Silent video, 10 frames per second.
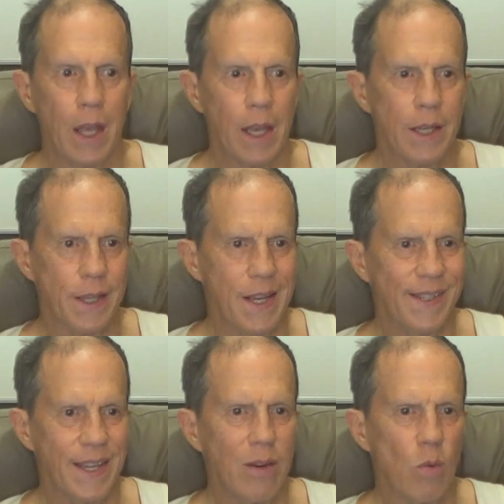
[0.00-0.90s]
It
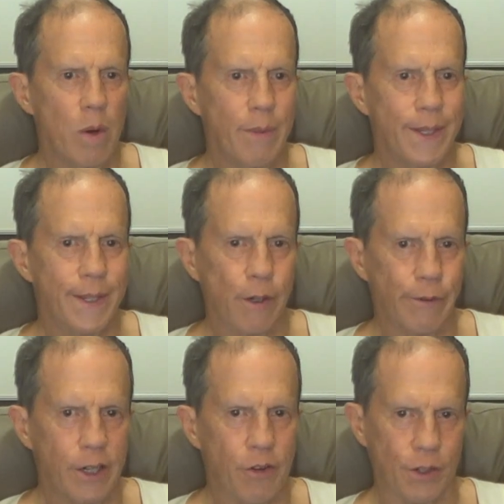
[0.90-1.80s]
is in women's
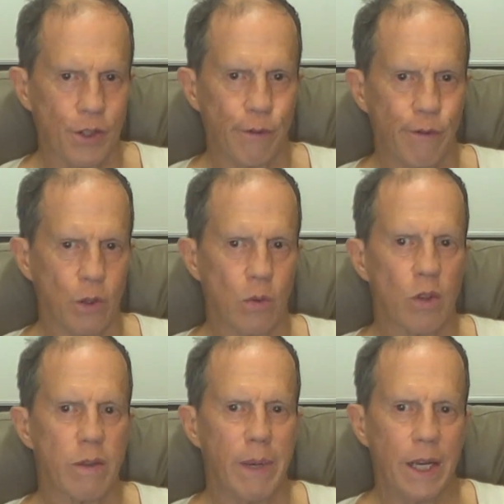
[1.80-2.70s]
self-interest to vote
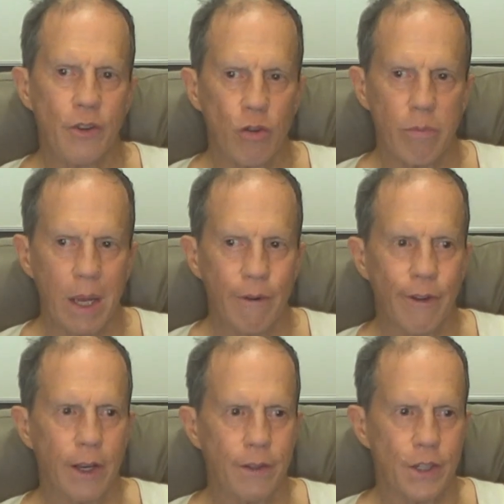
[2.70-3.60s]
with men to
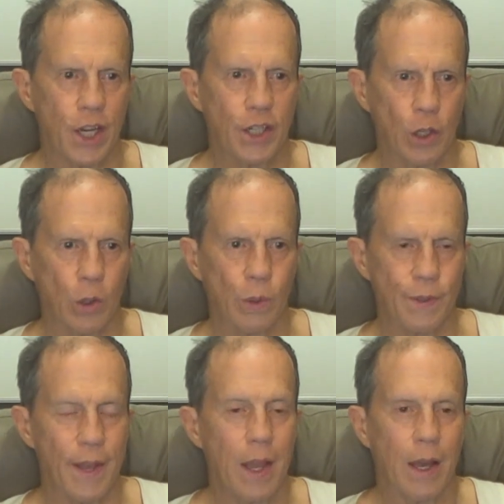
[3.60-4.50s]
menfair the gender
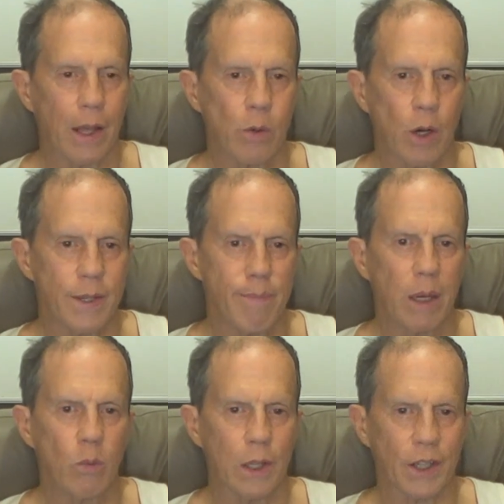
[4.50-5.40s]
laws, otherwise
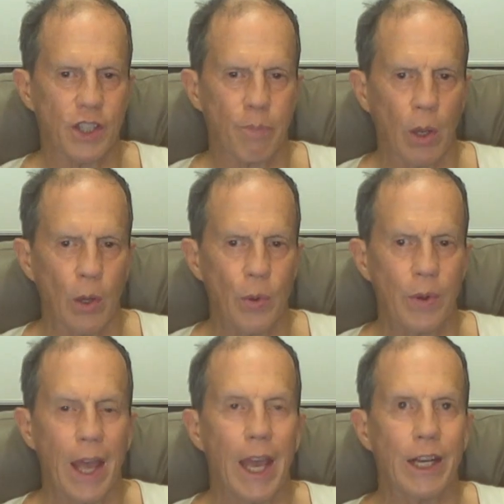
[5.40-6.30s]
men will
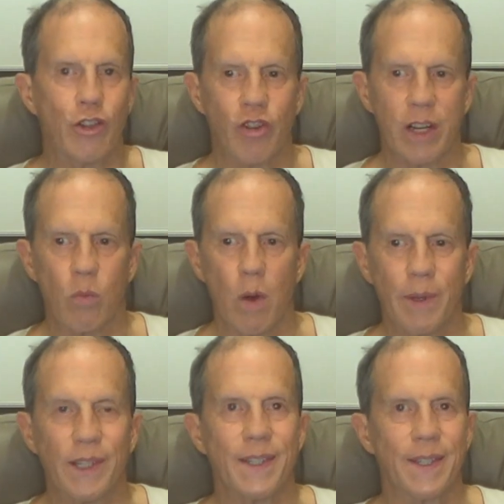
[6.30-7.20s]
explode and treat
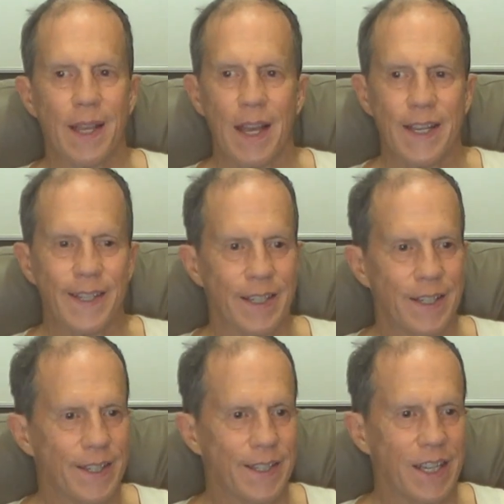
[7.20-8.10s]
women as
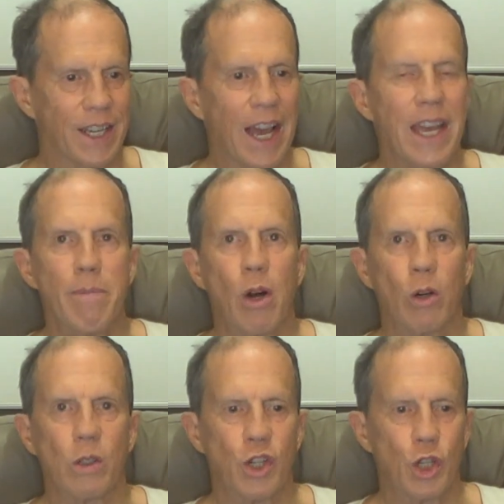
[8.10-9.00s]
sadistic,
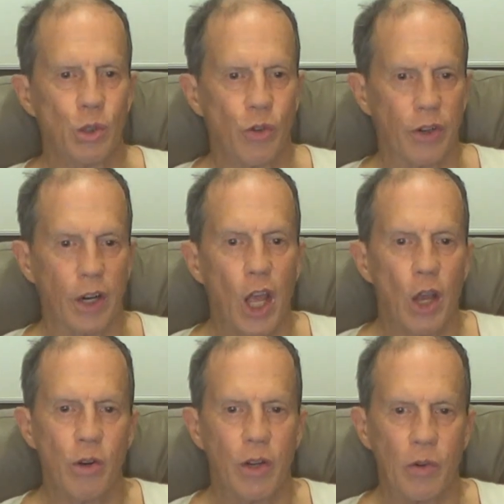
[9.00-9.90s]
amoral children
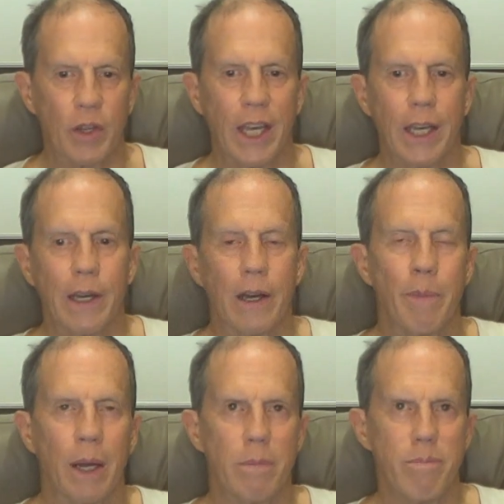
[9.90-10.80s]
who don't care
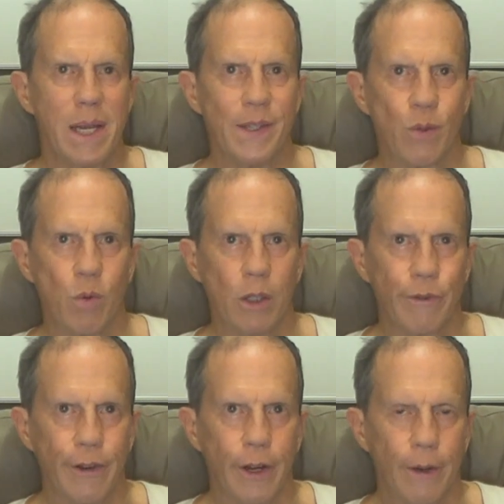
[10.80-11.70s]
about men's
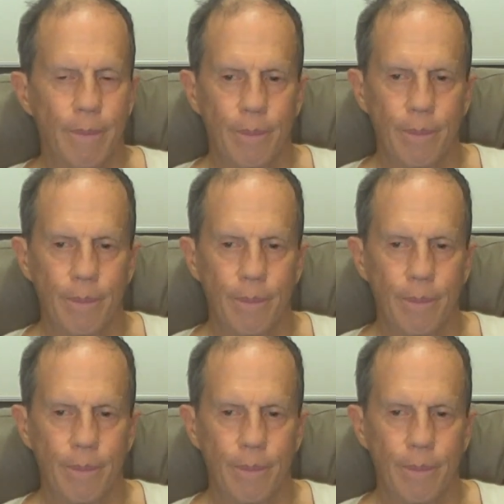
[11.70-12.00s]
welfare.